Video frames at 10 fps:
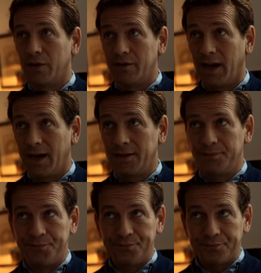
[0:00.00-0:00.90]
who have died,
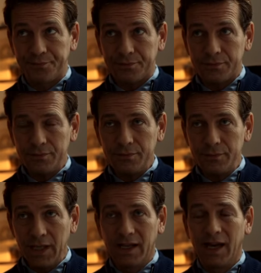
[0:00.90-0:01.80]

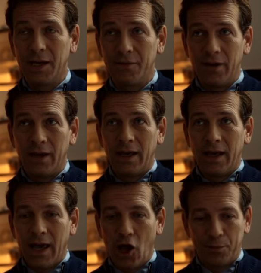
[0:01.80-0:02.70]
and kind of
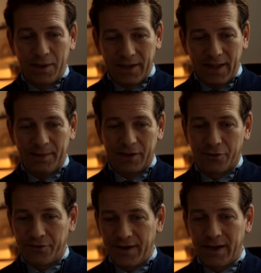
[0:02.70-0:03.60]
helping them get their
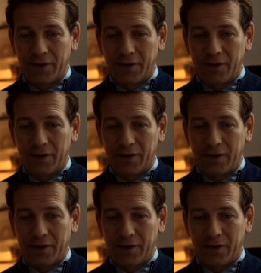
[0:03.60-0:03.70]
feet